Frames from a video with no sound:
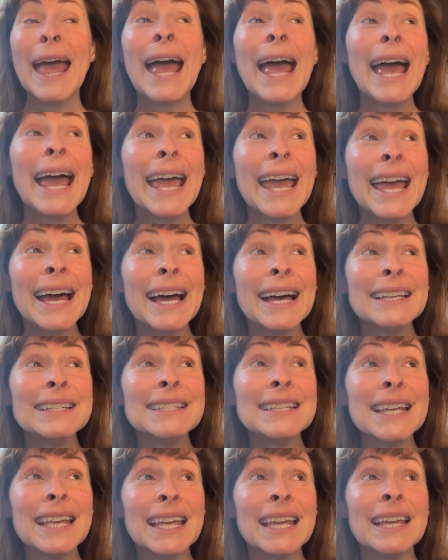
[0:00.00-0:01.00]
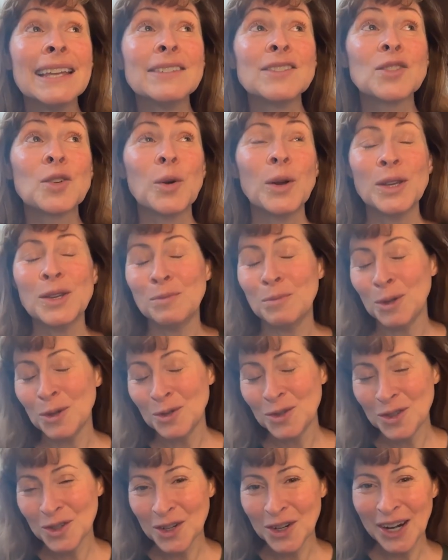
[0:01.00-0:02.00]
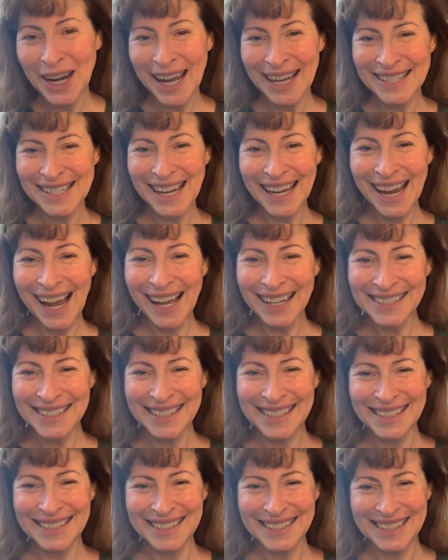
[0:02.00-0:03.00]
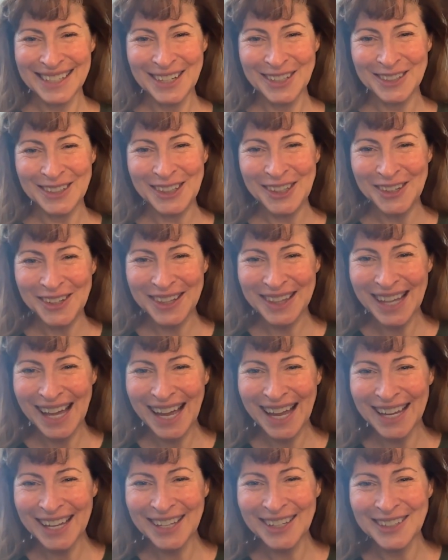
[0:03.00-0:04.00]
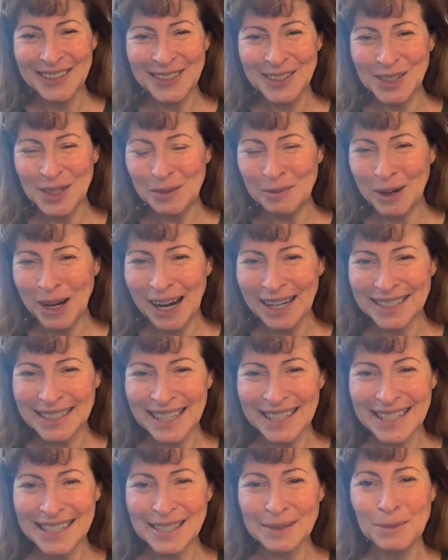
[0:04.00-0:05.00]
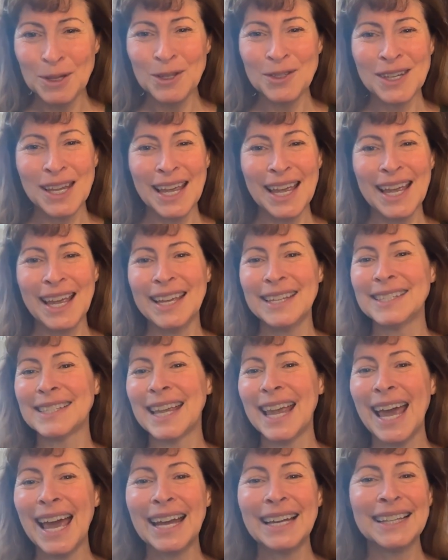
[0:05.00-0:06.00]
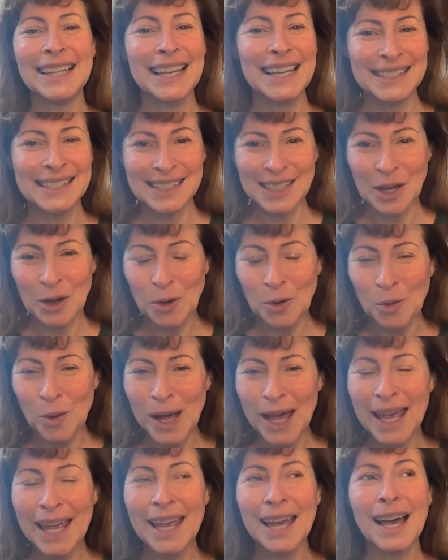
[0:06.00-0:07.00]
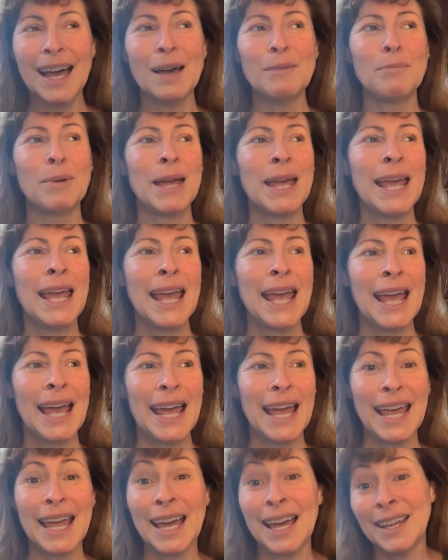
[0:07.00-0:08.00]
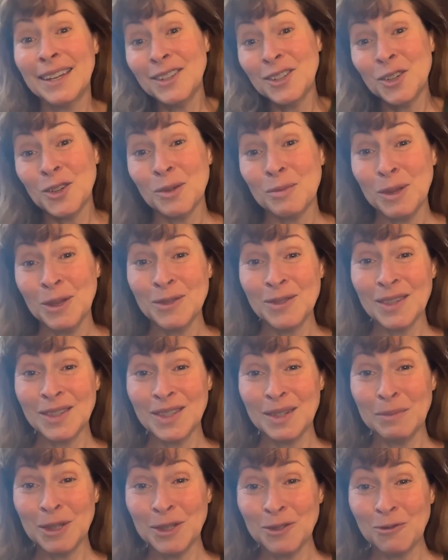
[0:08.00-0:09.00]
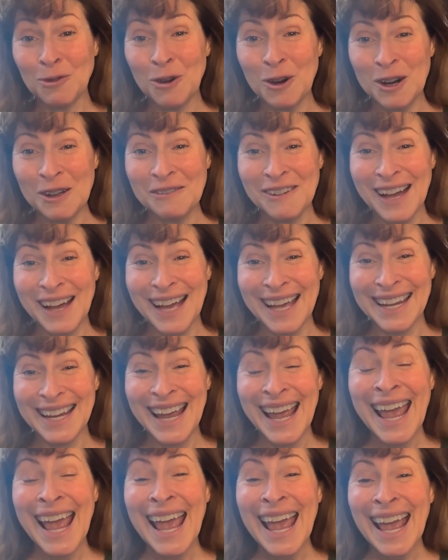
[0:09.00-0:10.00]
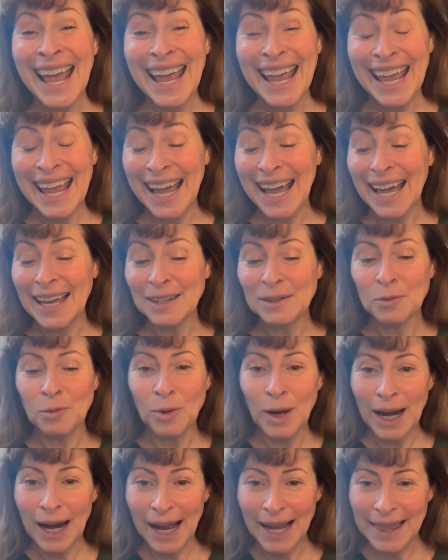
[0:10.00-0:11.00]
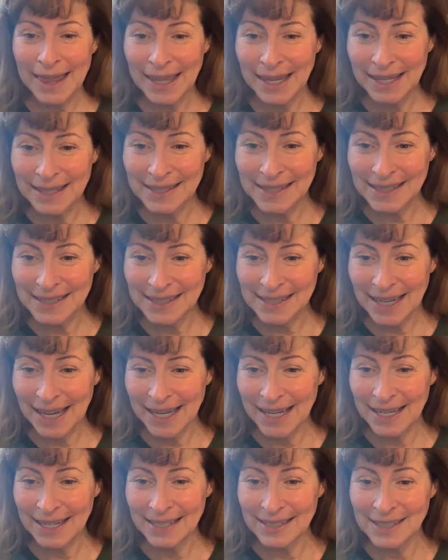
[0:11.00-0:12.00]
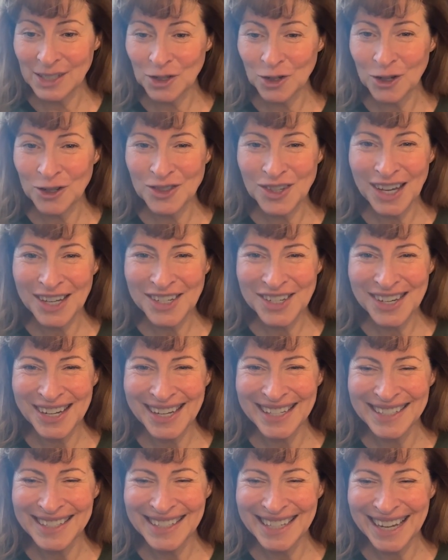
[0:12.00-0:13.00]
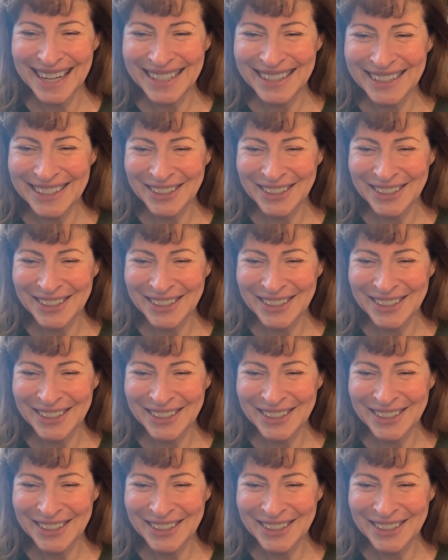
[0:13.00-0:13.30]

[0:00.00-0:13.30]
And it's going to boost your antioxidants. So glutathione, superoxide dismutase, catalase go way up, and your immune system is fortified. And what I think is exciting is it turns on genes, got a little